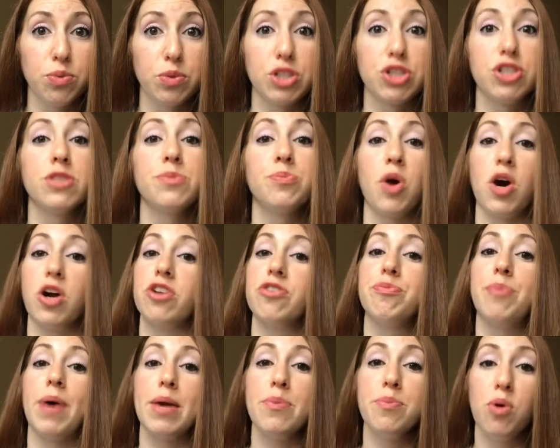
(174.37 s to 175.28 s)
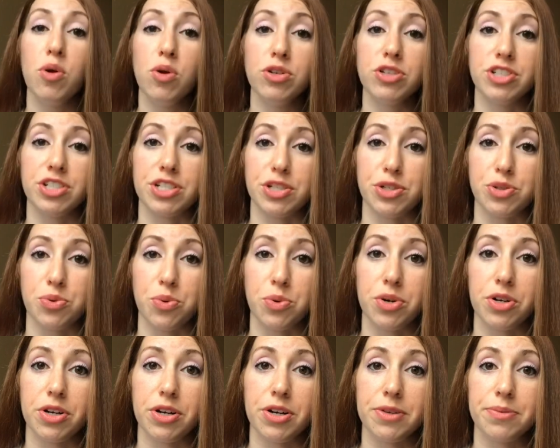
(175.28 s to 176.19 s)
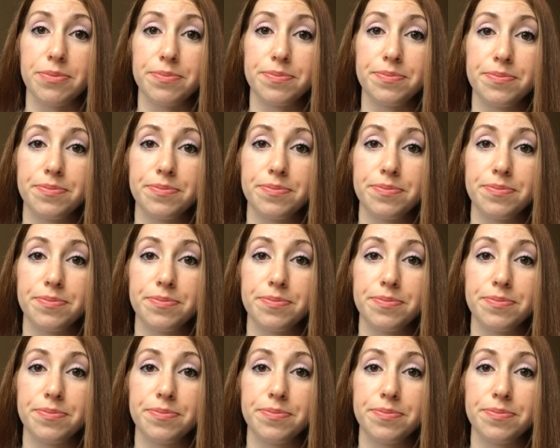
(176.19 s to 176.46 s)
which is part of bipolar disorder.